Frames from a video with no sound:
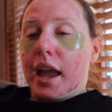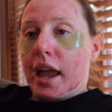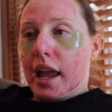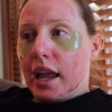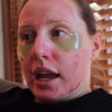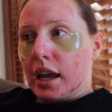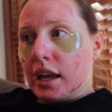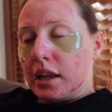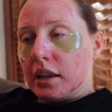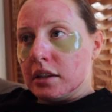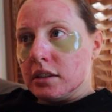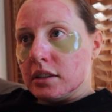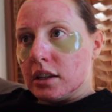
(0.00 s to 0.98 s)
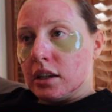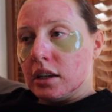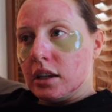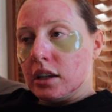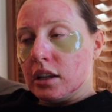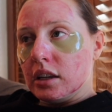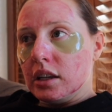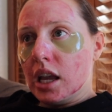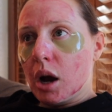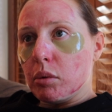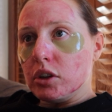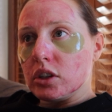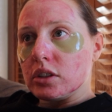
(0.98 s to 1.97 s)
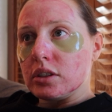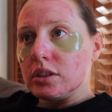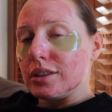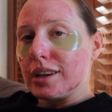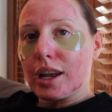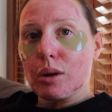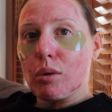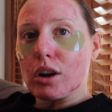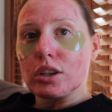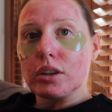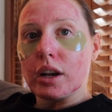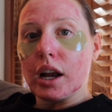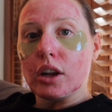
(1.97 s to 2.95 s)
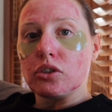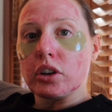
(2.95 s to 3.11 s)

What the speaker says: And yeah, we just kind of walked around,